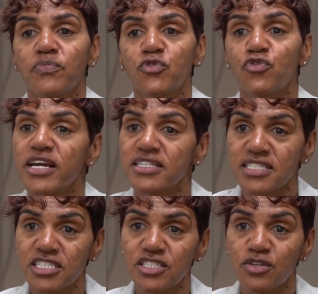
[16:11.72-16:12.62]

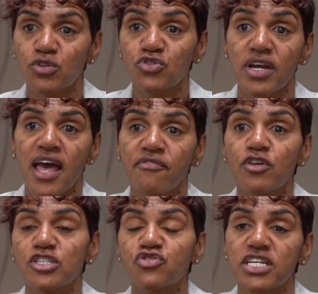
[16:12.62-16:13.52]
transition or have
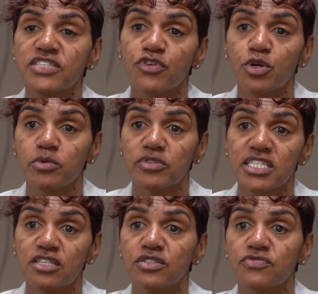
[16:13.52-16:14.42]
those transferable
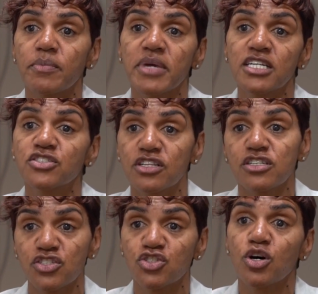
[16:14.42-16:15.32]
skills from each of
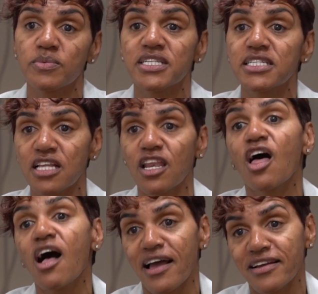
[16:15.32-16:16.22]
those jobs that's
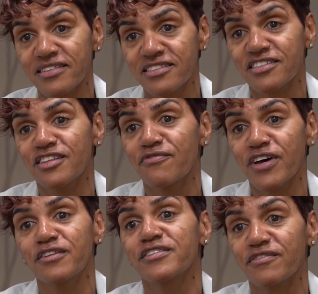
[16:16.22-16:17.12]
aligned to the
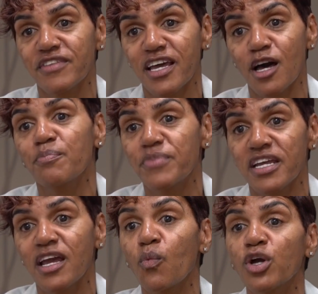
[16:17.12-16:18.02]
values of the
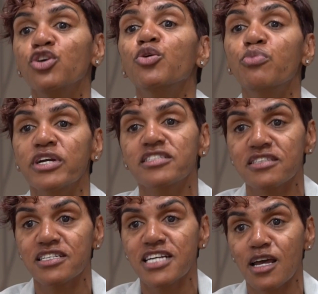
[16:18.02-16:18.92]
company and what you bring to
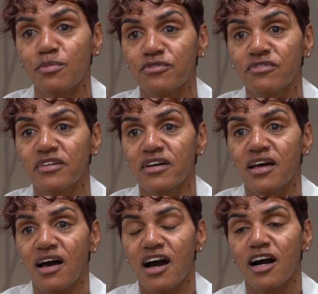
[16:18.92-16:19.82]
the table,
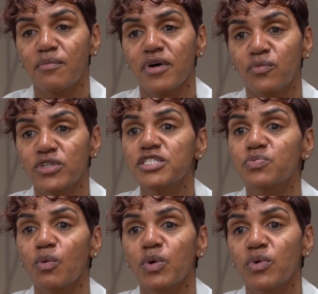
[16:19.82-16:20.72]
which is
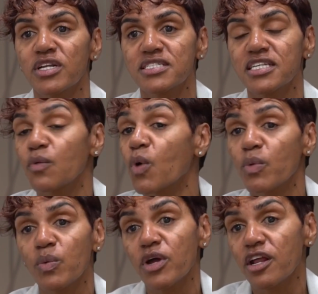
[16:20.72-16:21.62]
what we want to see and what
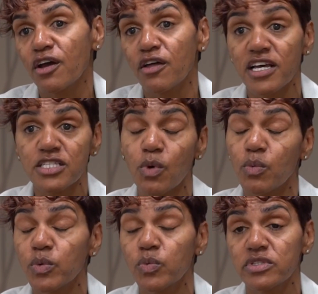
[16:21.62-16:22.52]
we want to know, and that's what
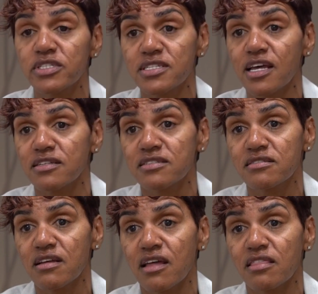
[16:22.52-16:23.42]
we will discuss
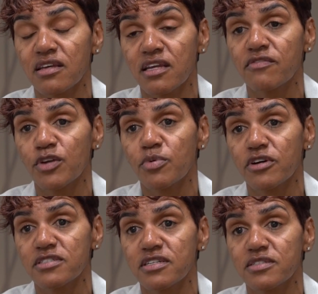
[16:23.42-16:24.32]
at the interview
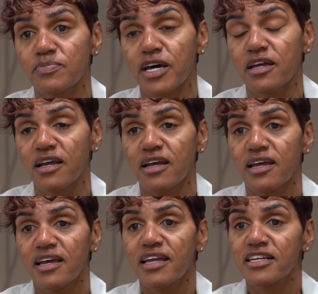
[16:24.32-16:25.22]
process. But
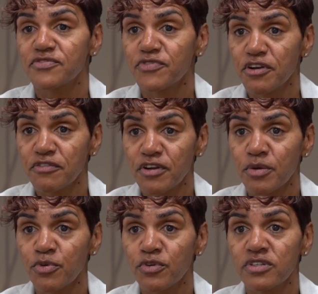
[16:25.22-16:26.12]
it is very, very
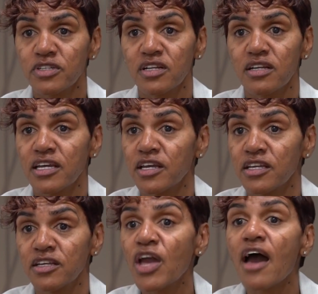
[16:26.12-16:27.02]
important.
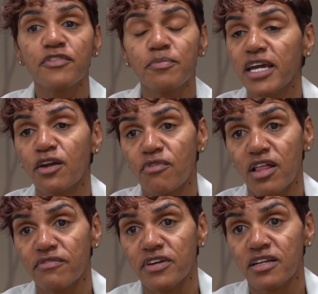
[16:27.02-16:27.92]
You have to make it
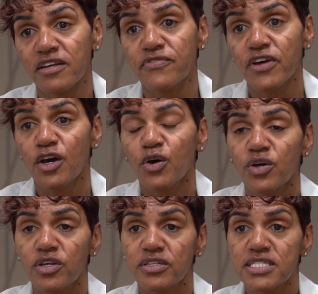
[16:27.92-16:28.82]
relevant. If
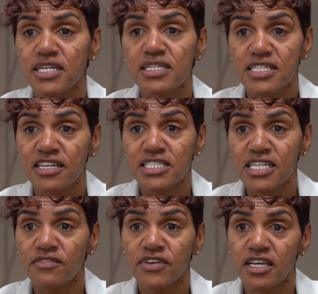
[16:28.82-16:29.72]
you see a
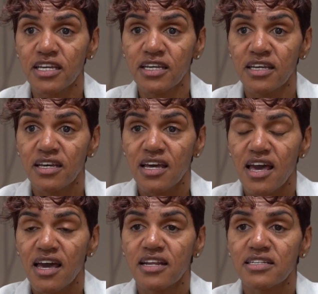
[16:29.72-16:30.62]
CV
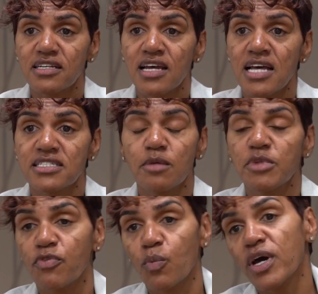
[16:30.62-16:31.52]
and it has something
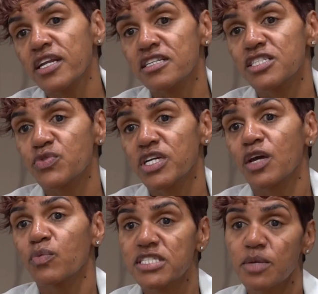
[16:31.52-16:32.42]
from one industry,
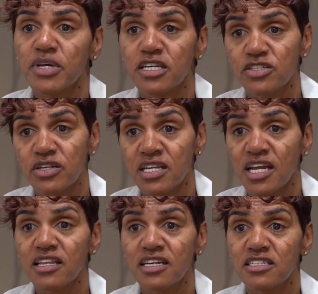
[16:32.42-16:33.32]
yet we're stepping into
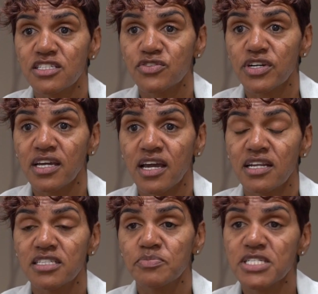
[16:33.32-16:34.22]
another industry and
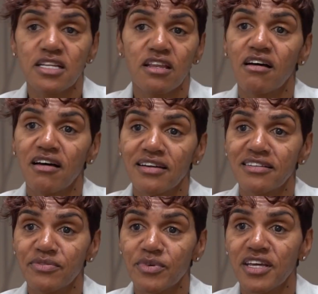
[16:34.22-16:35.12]
it's
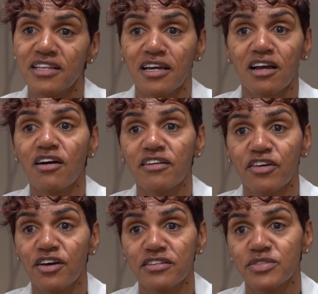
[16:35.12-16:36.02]
misaligned, well then that kind of
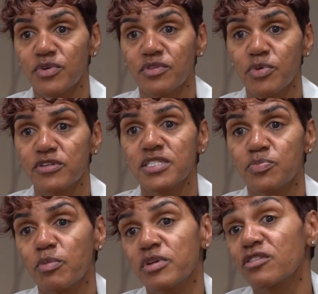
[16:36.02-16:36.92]
goes, well, the person's
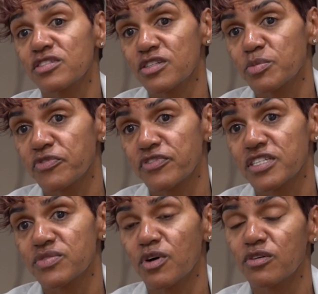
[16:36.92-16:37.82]
probably not suitable for
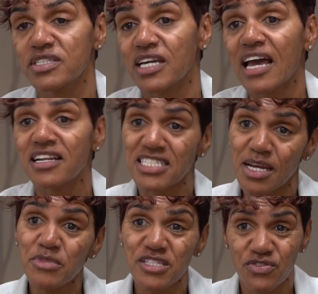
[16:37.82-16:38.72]
this role because they can't
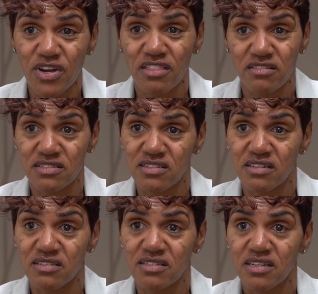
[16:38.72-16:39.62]
demonstrate those things.